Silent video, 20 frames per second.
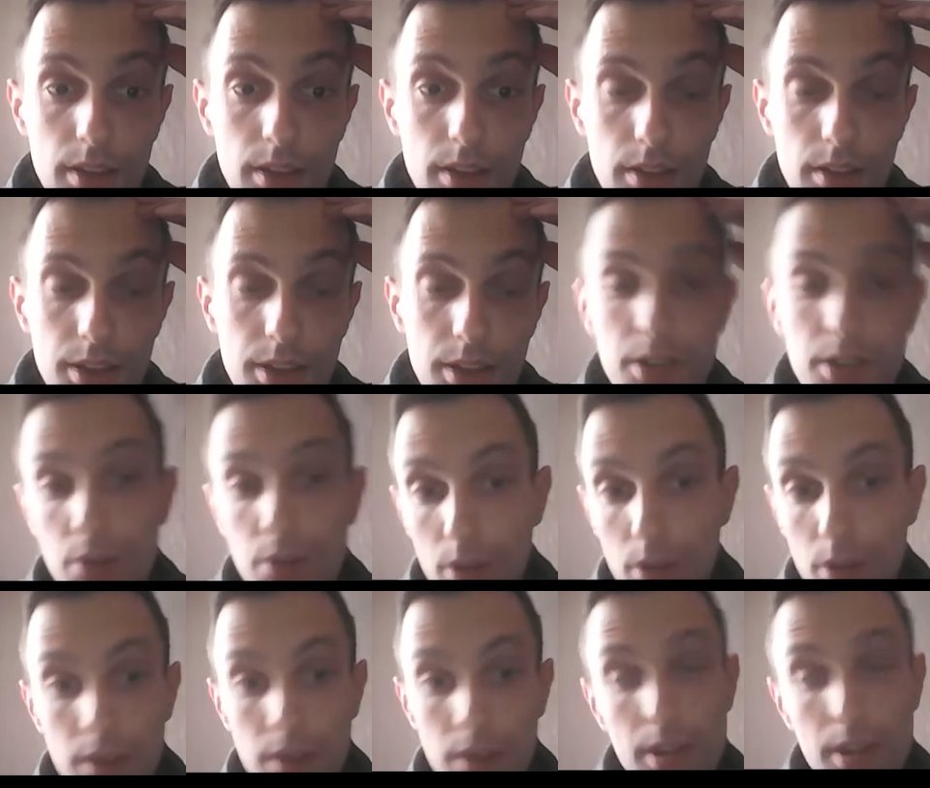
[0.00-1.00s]
it is
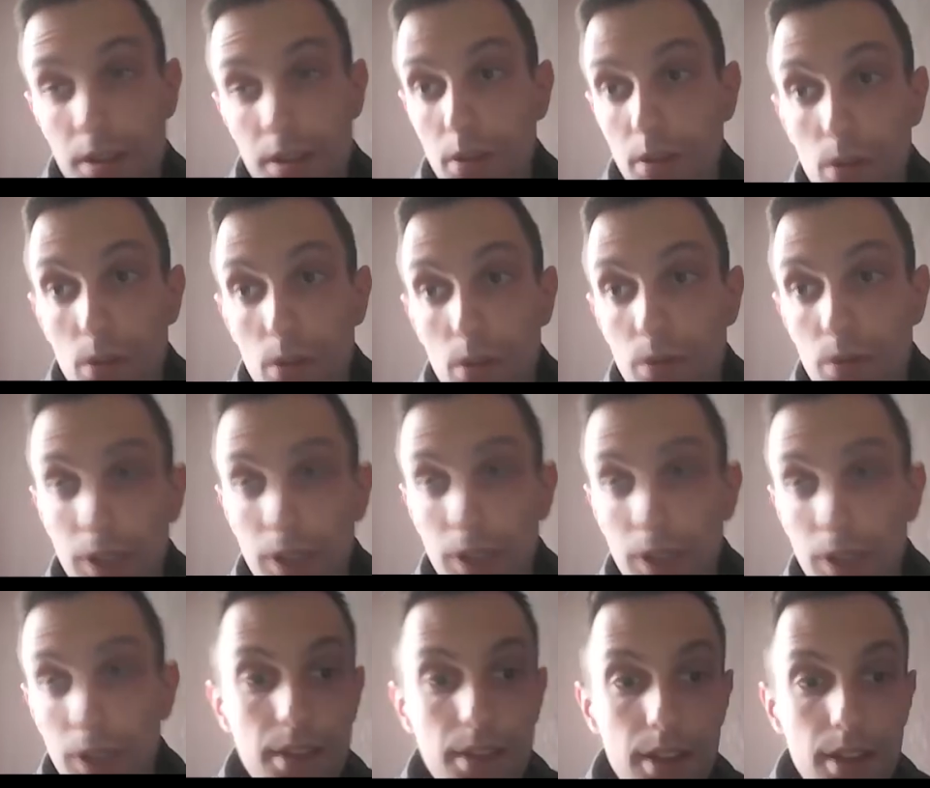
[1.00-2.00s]
known
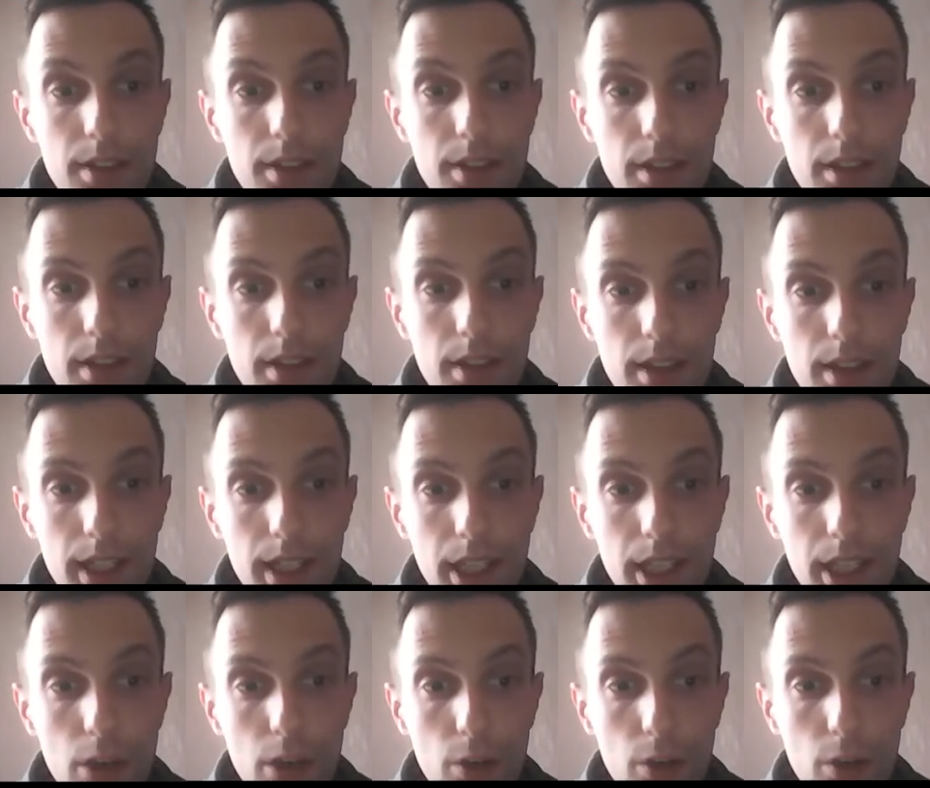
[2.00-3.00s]
fact that
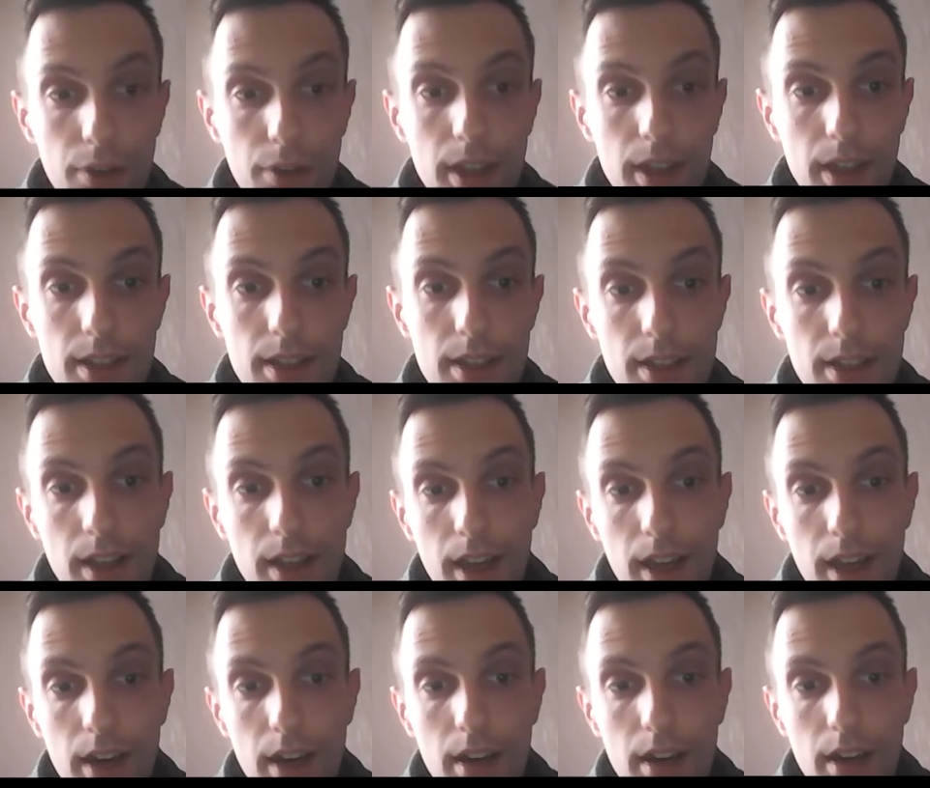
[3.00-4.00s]
k of X
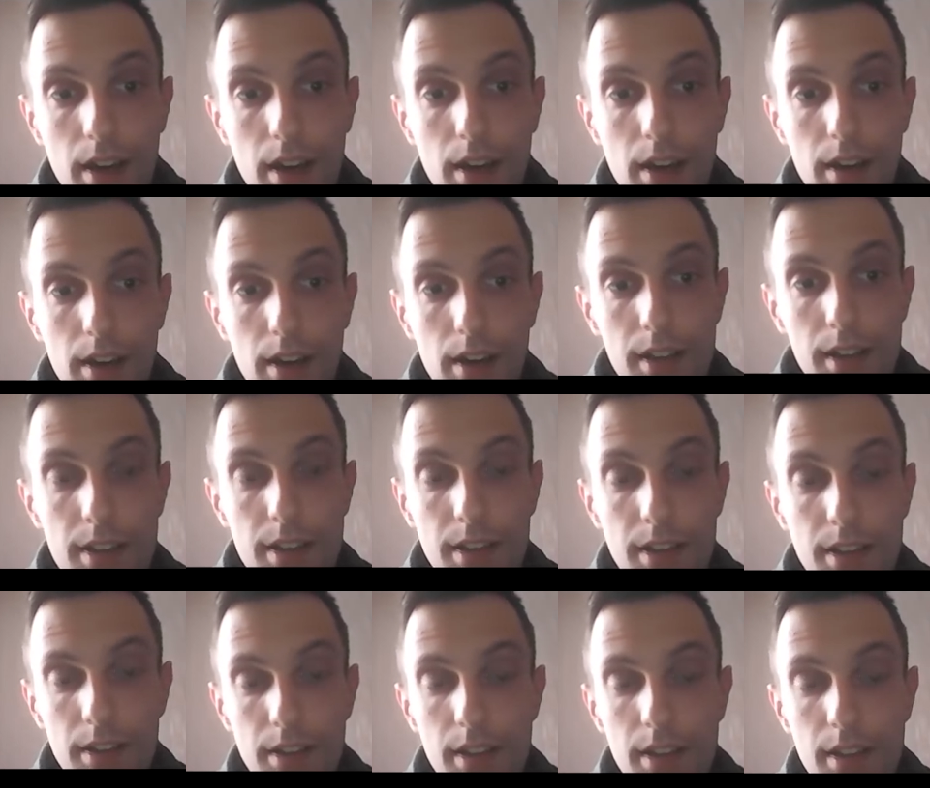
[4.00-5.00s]
is
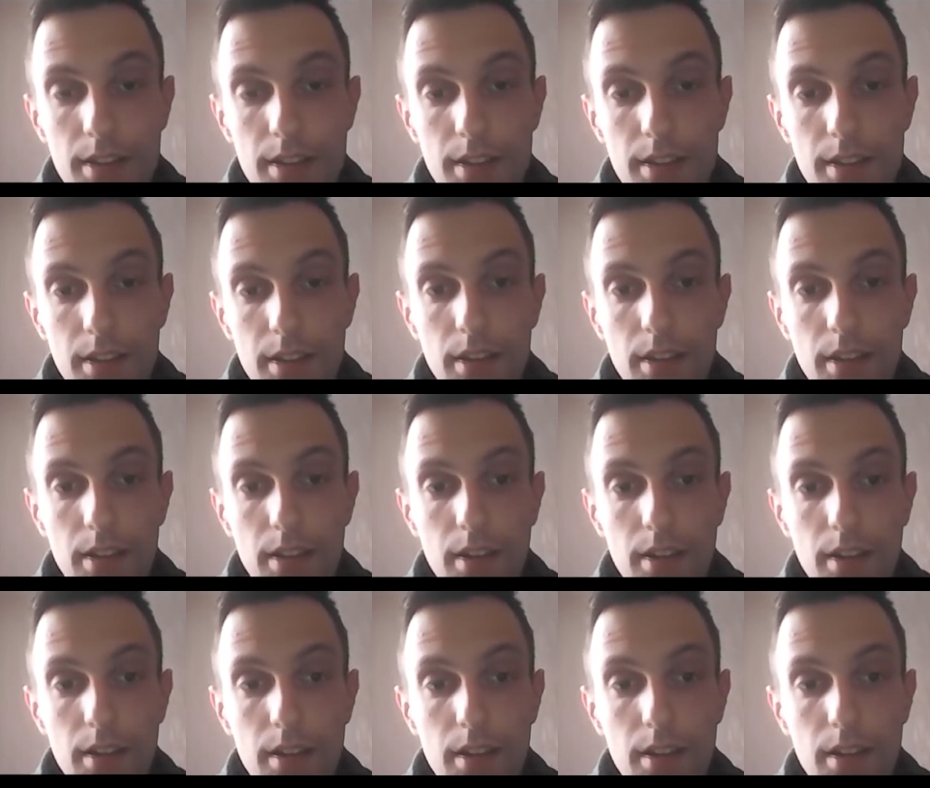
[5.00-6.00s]
at least
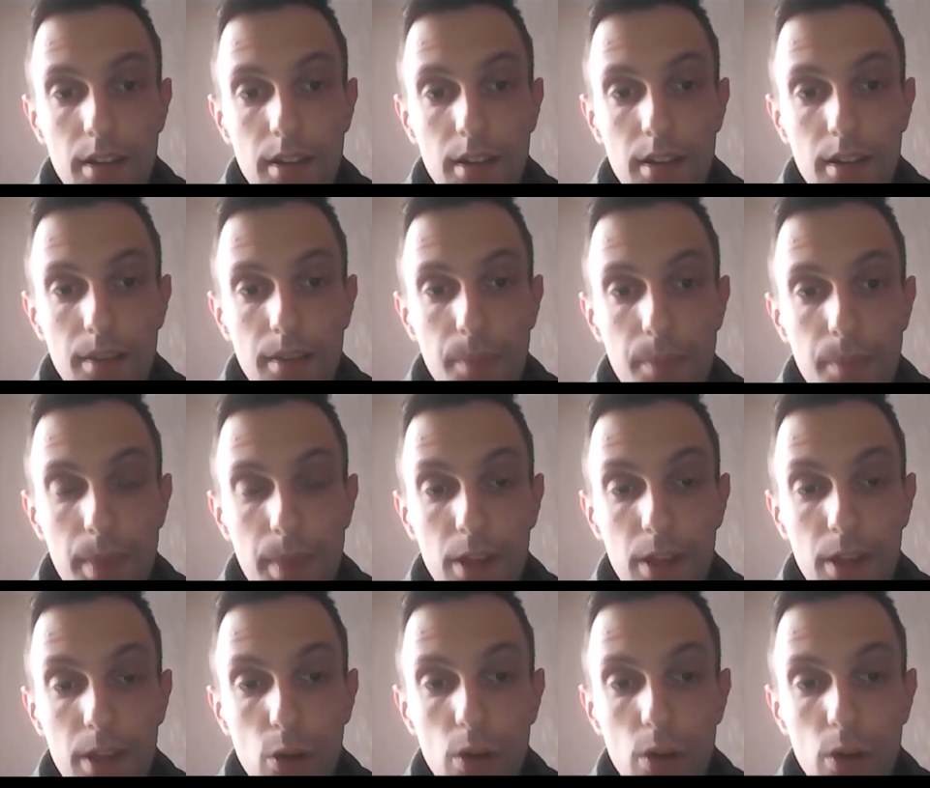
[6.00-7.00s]
the
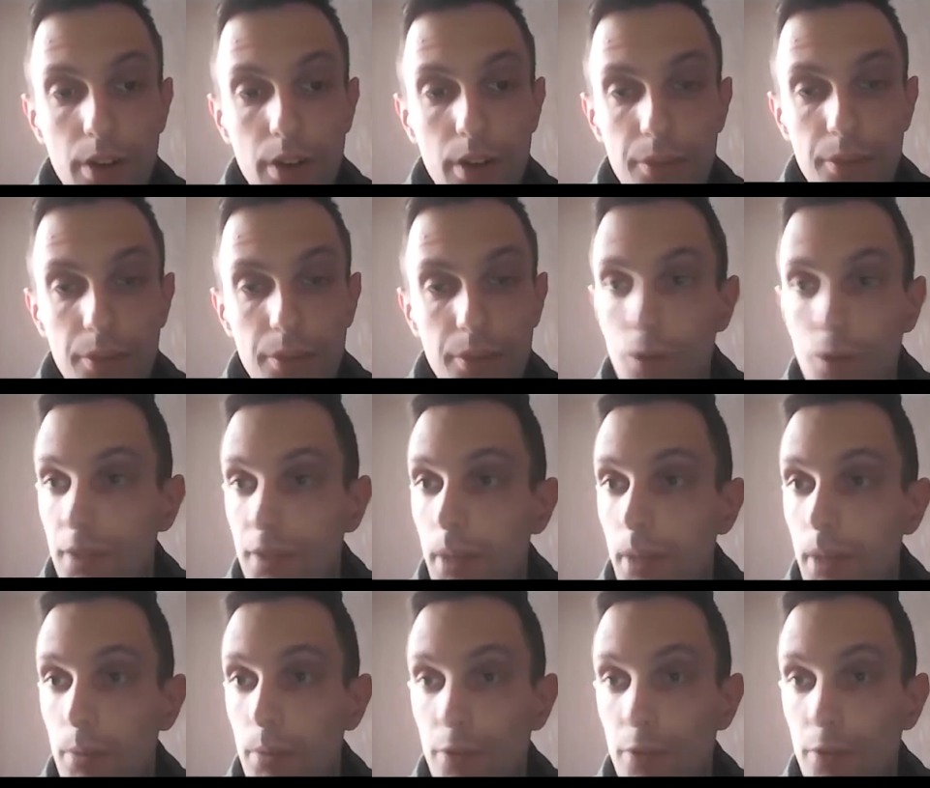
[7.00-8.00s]
logarithm of
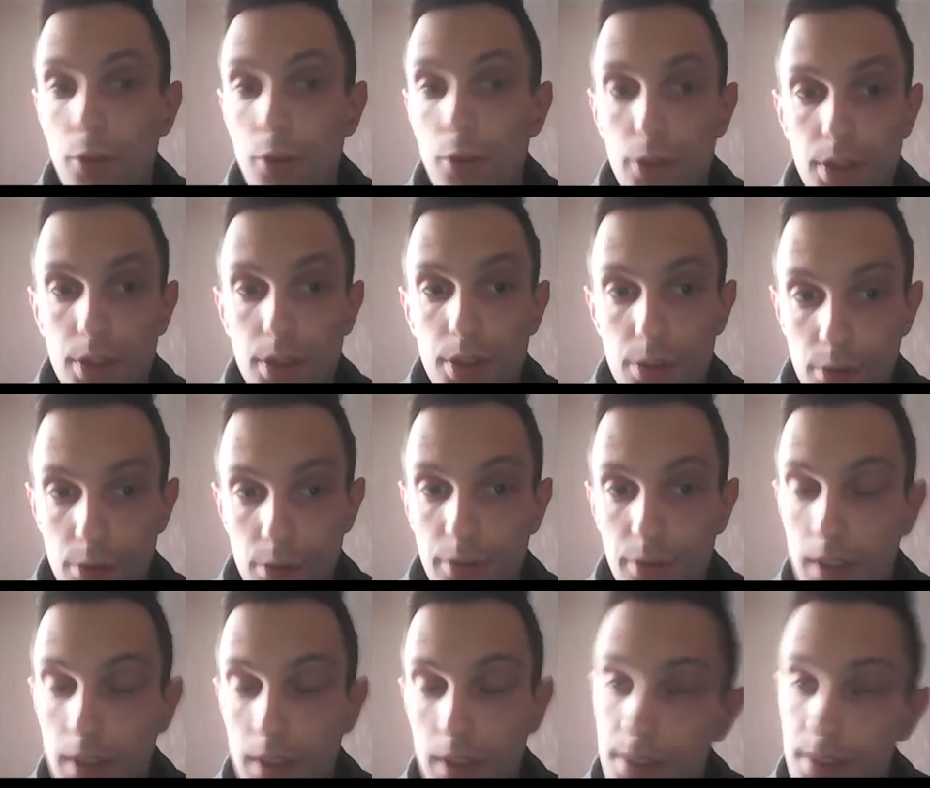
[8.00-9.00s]
number of vertices of
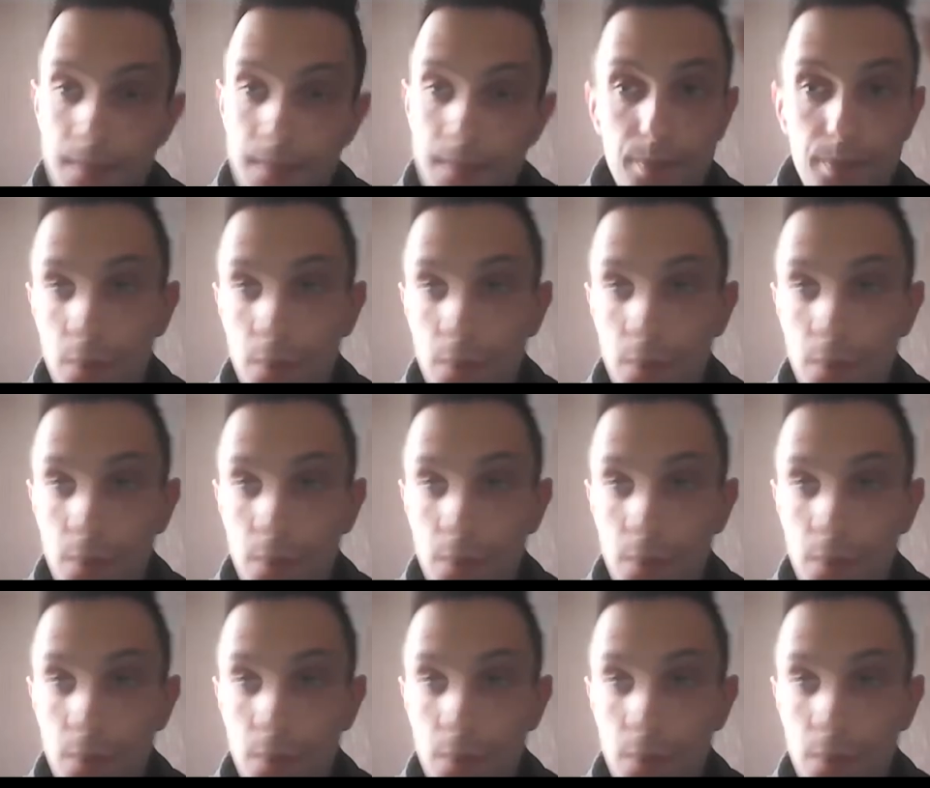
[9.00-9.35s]
X.